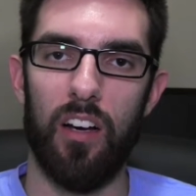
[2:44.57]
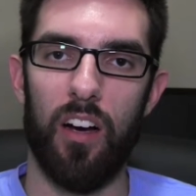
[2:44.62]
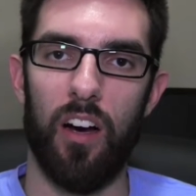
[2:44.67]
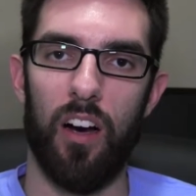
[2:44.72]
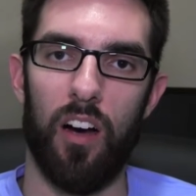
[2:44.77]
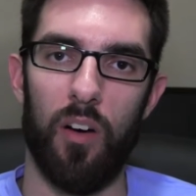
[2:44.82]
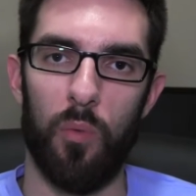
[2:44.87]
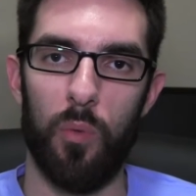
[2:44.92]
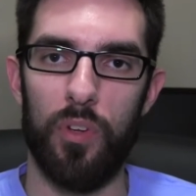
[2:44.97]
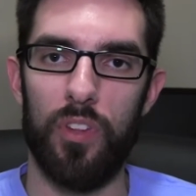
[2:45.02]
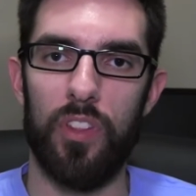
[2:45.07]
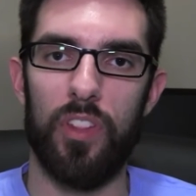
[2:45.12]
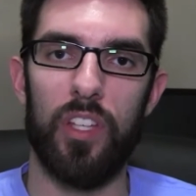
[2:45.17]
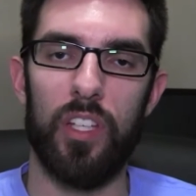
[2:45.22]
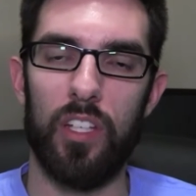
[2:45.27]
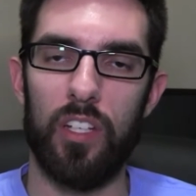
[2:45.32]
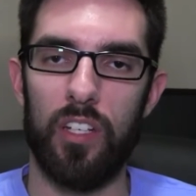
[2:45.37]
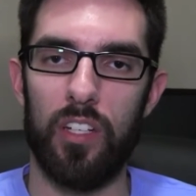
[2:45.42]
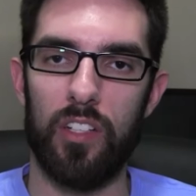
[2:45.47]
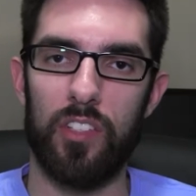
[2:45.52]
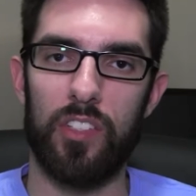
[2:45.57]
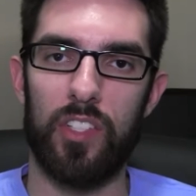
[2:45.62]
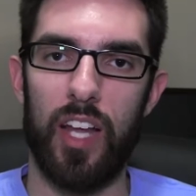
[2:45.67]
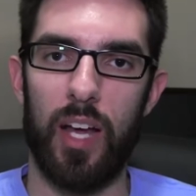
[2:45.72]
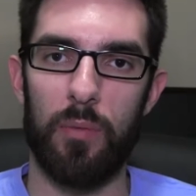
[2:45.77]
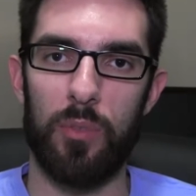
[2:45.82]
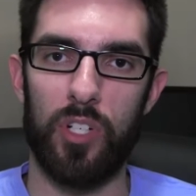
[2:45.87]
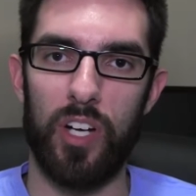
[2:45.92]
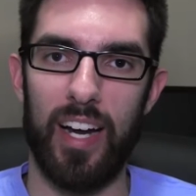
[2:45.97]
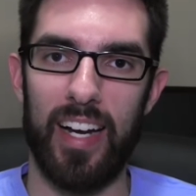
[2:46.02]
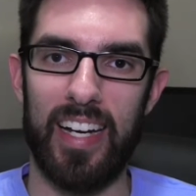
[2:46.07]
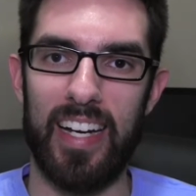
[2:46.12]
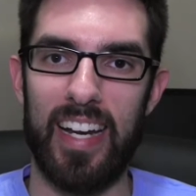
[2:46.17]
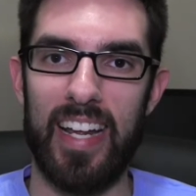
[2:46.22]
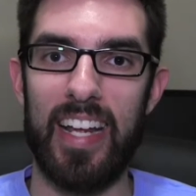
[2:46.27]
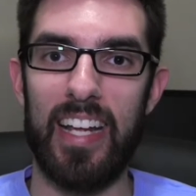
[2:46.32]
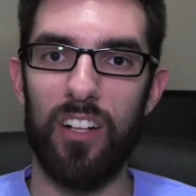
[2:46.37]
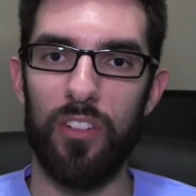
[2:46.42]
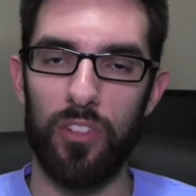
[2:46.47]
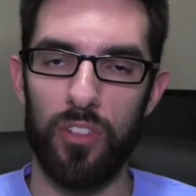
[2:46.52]
uh, with the Snapdragon
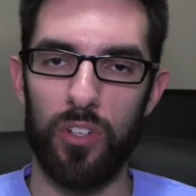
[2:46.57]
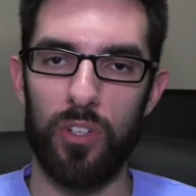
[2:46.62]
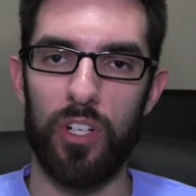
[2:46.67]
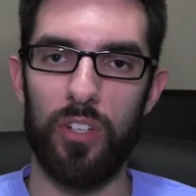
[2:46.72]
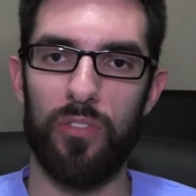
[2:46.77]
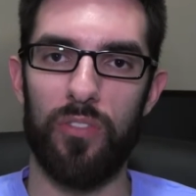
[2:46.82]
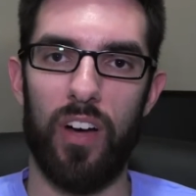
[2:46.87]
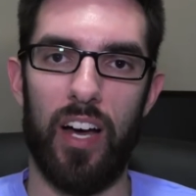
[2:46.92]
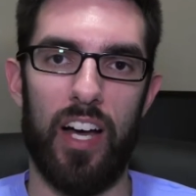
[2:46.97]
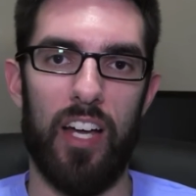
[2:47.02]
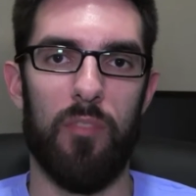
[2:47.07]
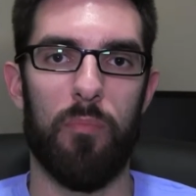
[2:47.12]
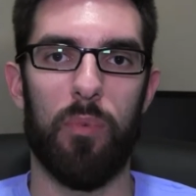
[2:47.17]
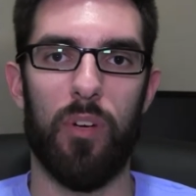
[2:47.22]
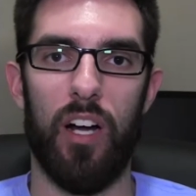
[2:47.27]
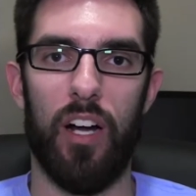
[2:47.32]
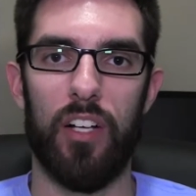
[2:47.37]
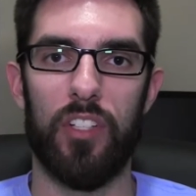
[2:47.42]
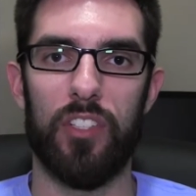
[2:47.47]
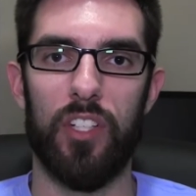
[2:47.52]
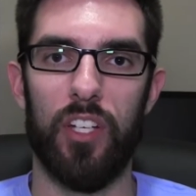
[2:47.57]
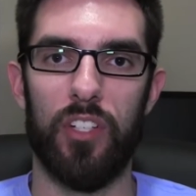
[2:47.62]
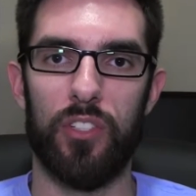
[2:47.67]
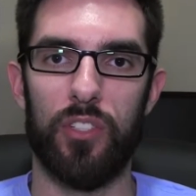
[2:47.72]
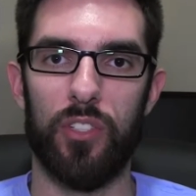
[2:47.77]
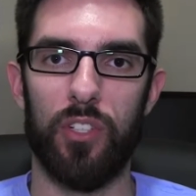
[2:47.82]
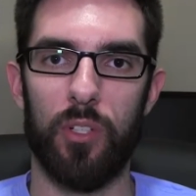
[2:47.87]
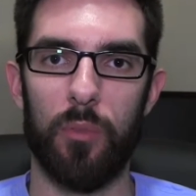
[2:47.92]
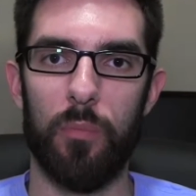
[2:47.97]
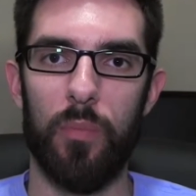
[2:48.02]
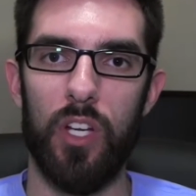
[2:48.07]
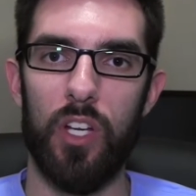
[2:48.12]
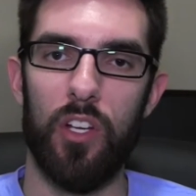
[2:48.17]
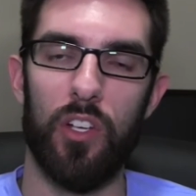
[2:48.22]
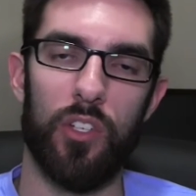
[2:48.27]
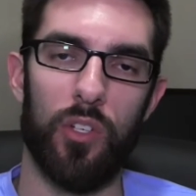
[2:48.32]
835 processor,